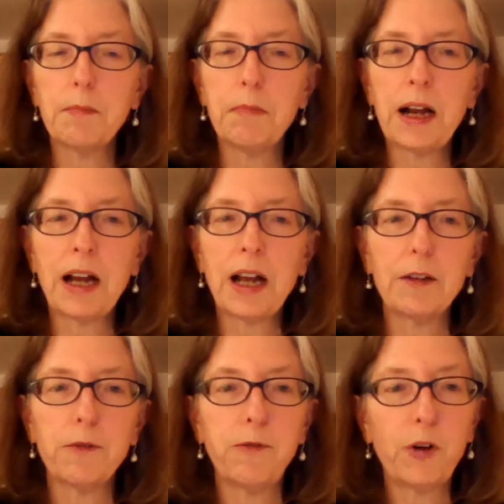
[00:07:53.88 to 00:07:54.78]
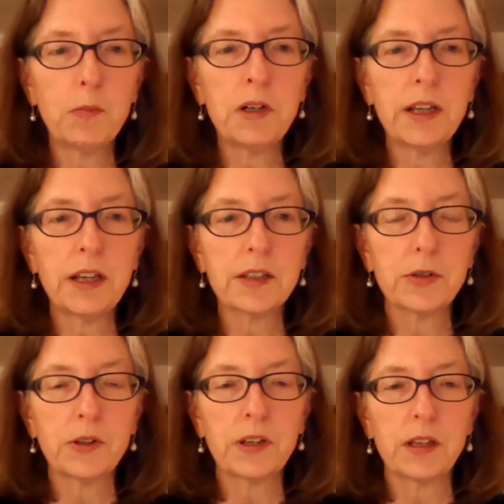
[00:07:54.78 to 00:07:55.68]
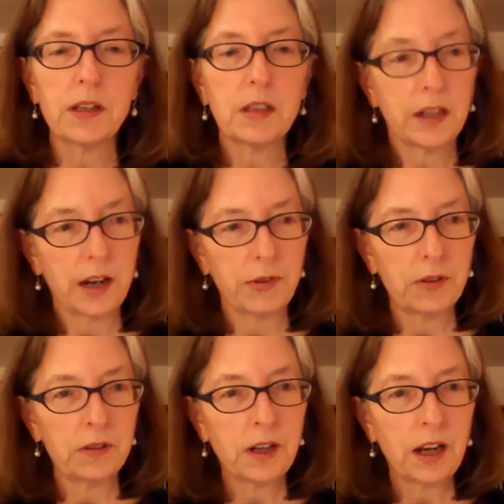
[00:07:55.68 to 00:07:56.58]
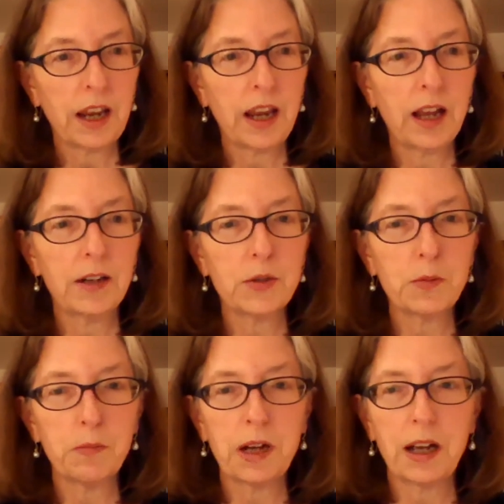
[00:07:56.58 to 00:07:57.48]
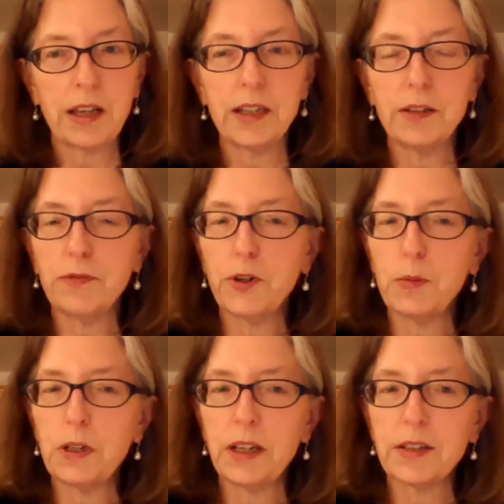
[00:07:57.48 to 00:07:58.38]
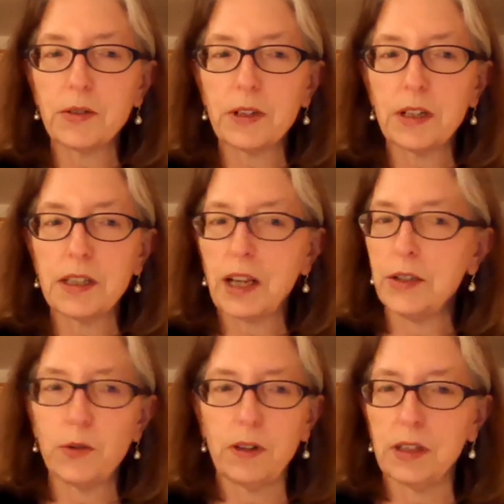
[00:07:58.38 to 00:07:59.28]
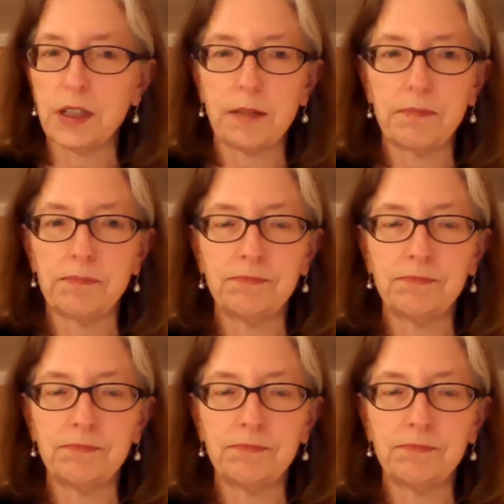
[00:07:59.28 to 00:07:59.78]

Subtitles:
my formal answer is never. And my informal answer is I do it all the time.